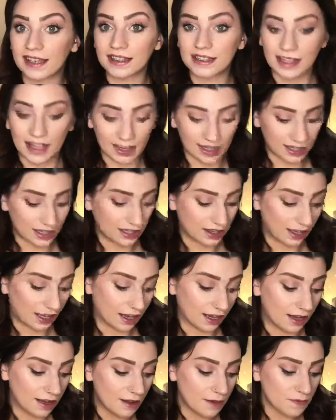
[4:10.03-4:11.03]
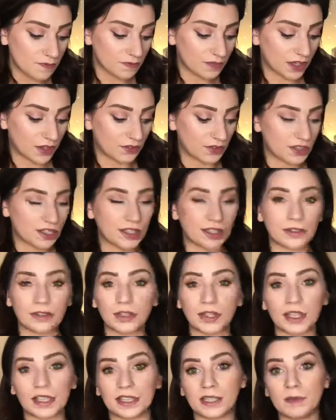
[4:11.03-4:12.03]
that kind of thing, if you're still
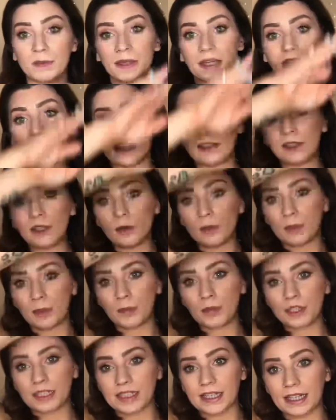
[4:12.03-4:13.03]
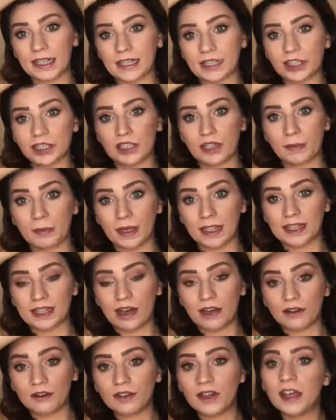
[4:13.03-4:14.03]
looking to be a little bit more stylish than
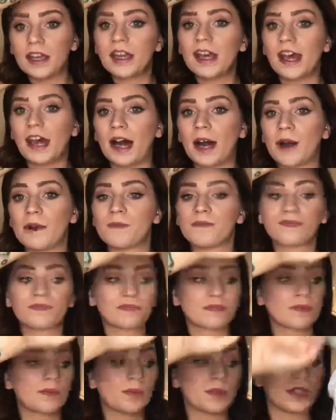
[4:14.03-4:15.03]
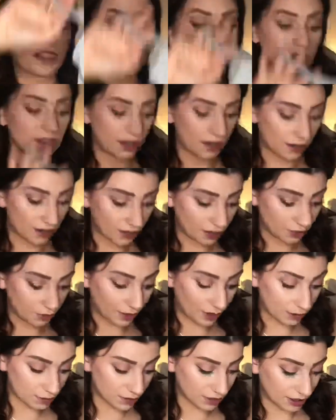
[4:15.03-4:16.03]
myself. But these are a great
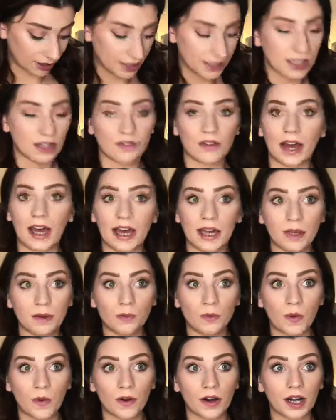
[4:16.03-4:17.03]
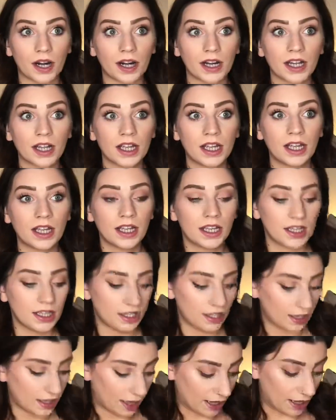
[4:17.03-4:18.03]
alternative. I wore
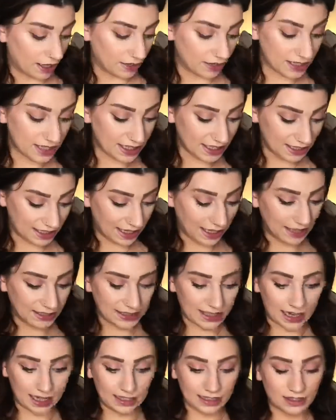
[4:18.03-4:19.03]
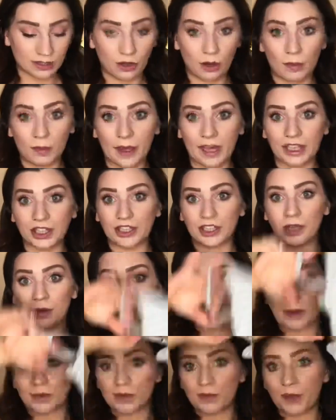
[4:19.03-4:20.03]
this exact tank top actually when I
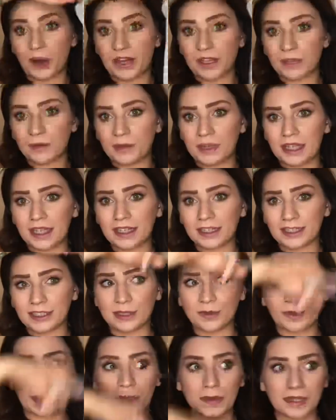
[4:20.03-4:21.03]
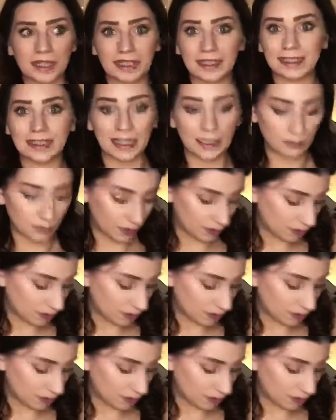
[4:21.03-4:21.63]
was pregnant with Nicholas, when I was like 9 months